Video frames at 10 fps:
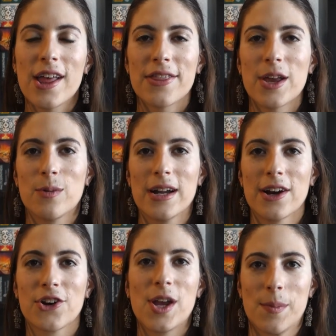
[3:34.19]
They
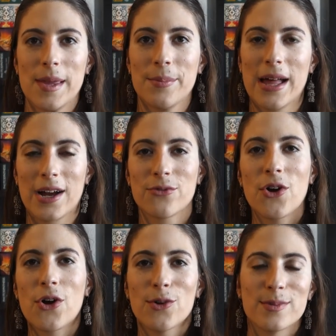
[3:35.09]
wear creepy black
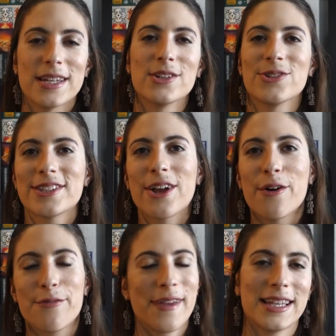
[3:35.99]
robes and do
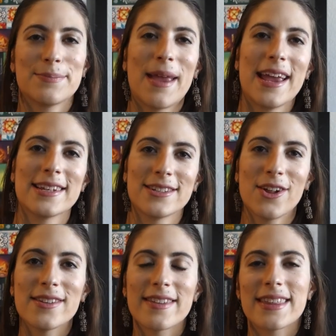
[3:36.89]
skull face paint and
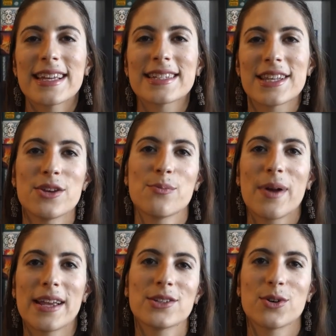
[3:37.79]
all of the things that you
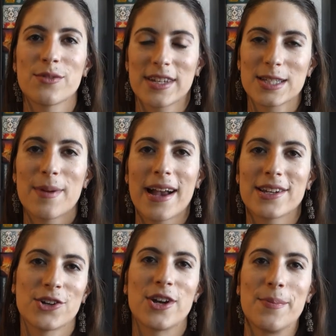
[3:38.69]
might sort of expect
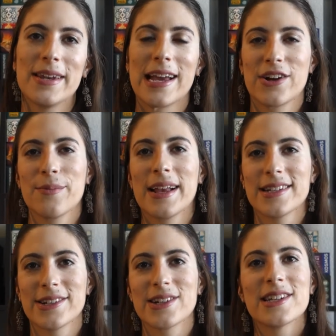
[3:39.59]
a creepy
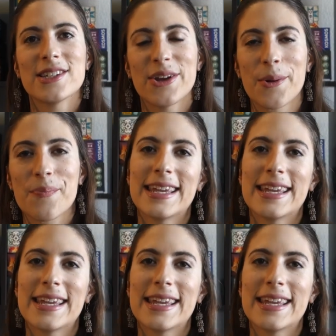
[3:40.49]
necromancer to do.